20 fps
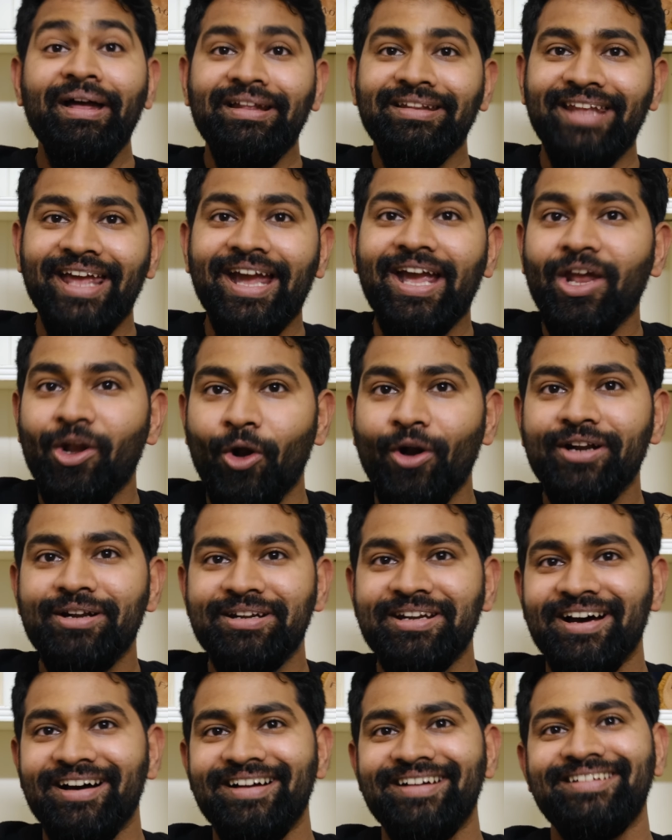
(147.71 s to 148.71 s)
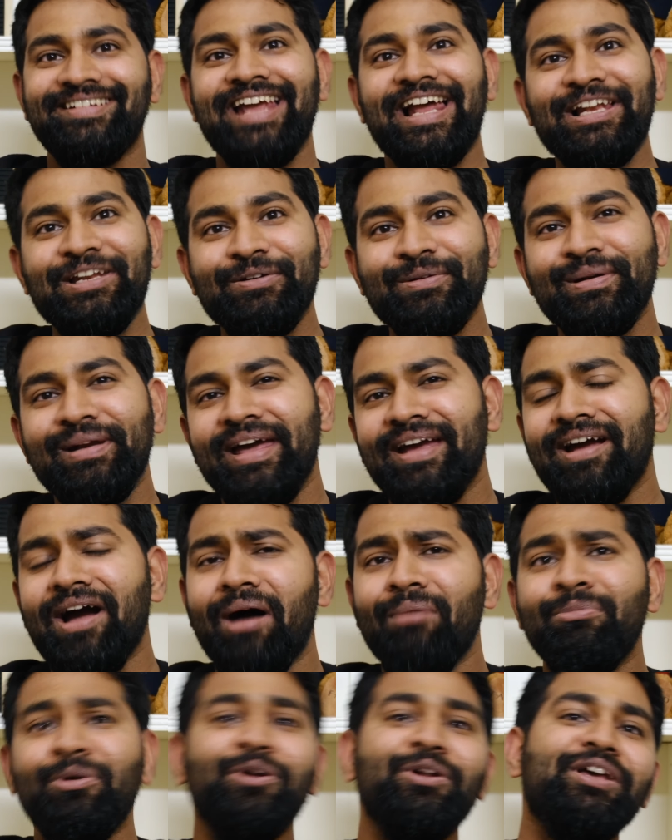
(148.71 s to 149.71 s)
They cannot tell you, like,
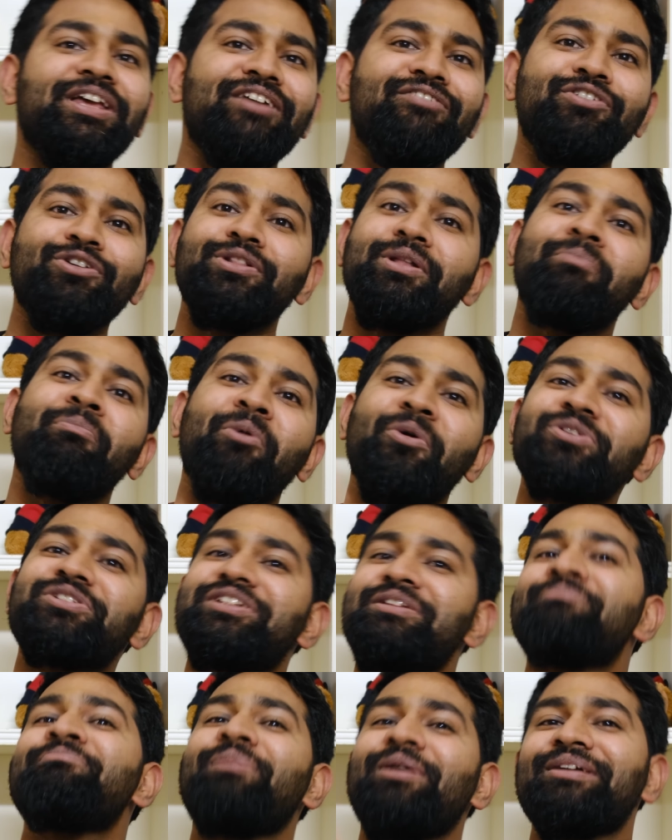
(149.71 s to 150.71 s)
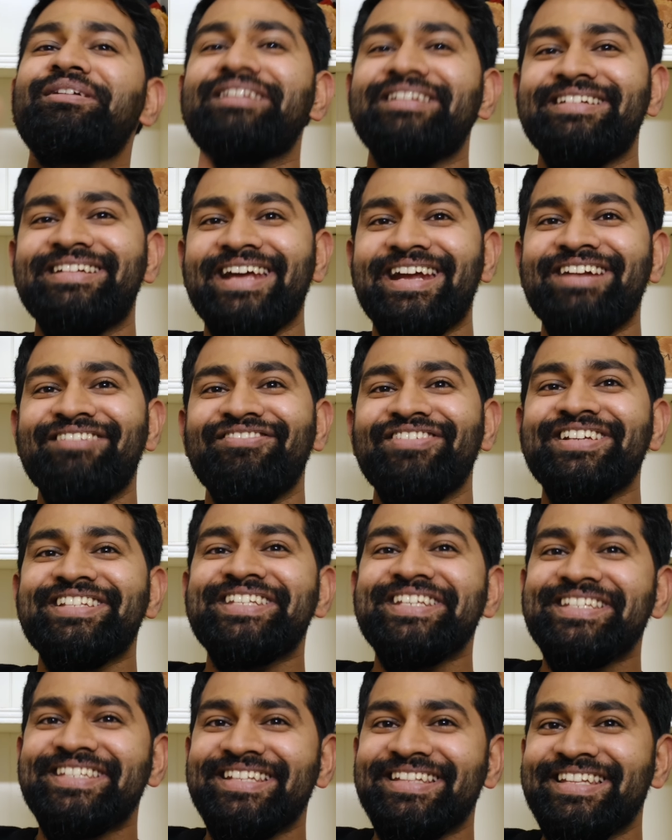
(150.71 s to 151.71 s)
I'm going to give you the most important 10
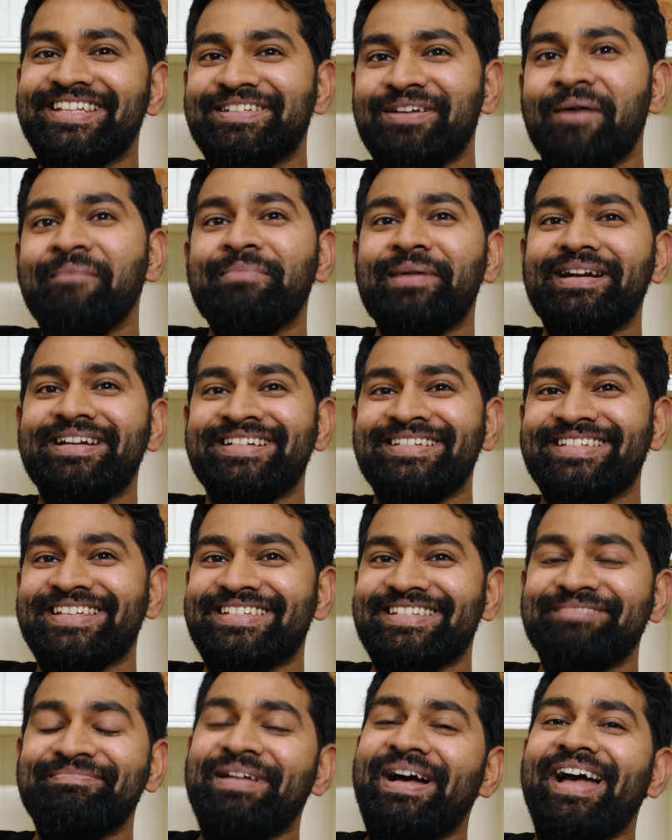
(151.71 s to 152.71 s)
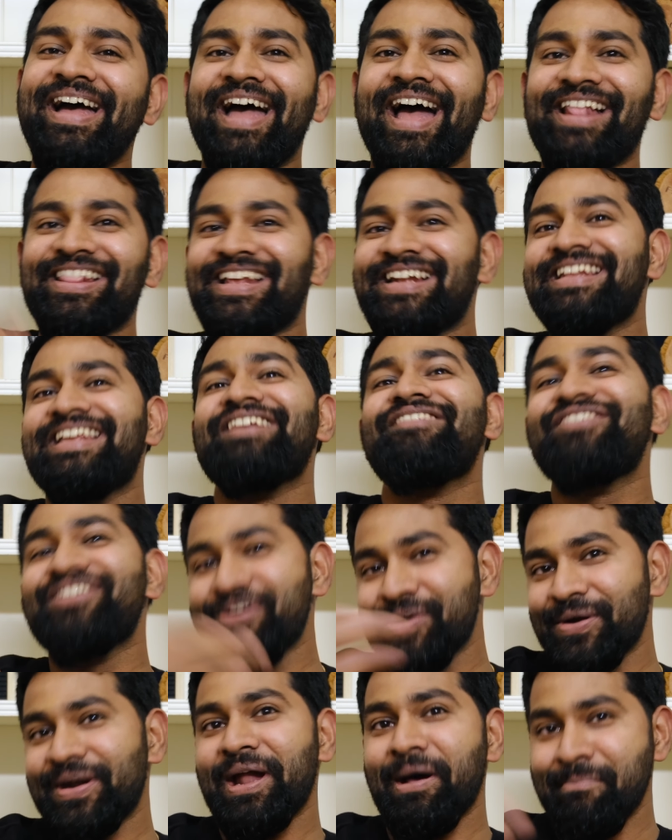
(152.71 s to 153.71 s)
features in this operating system and then give
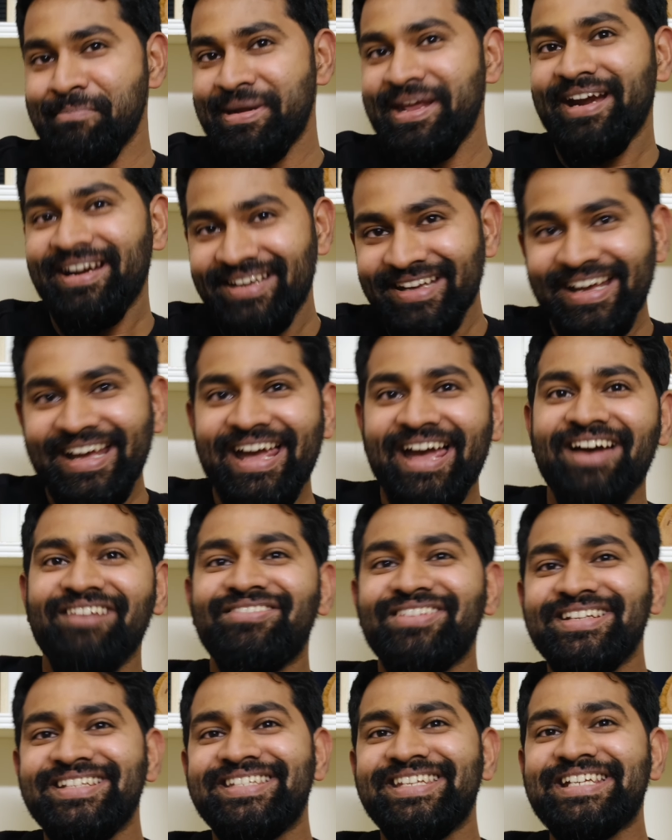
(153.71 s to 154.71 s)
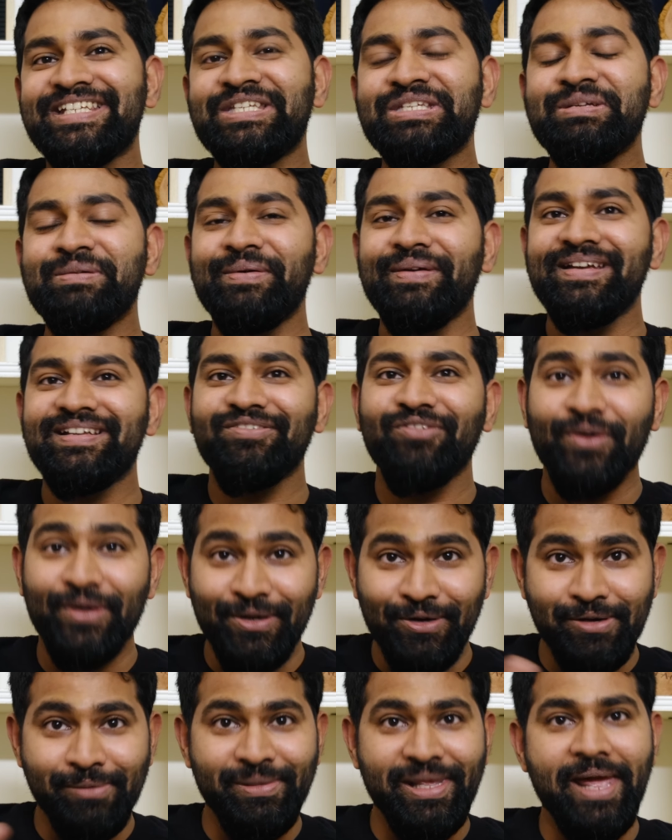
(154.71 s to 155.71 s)
you an update every 6 weeks for
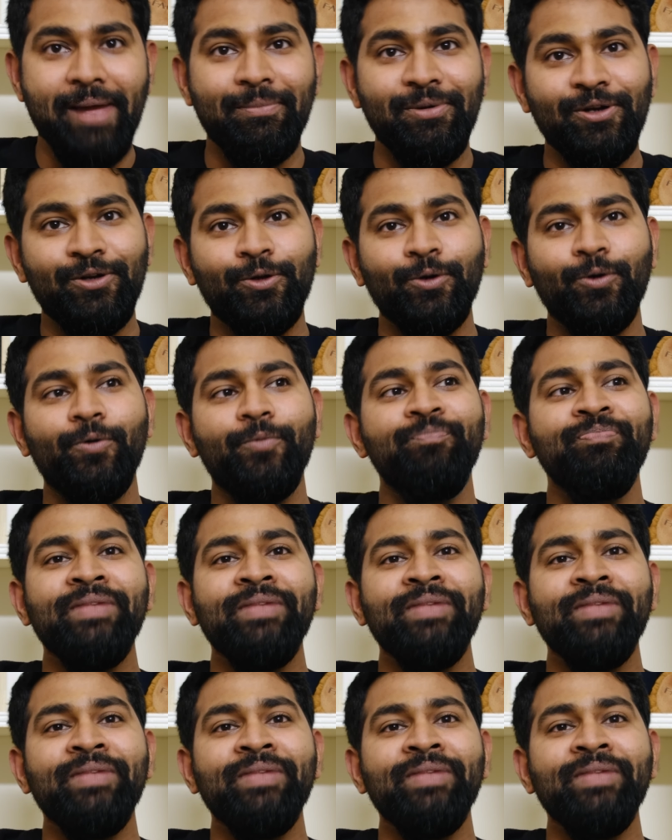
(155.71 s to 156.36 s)
you to be able to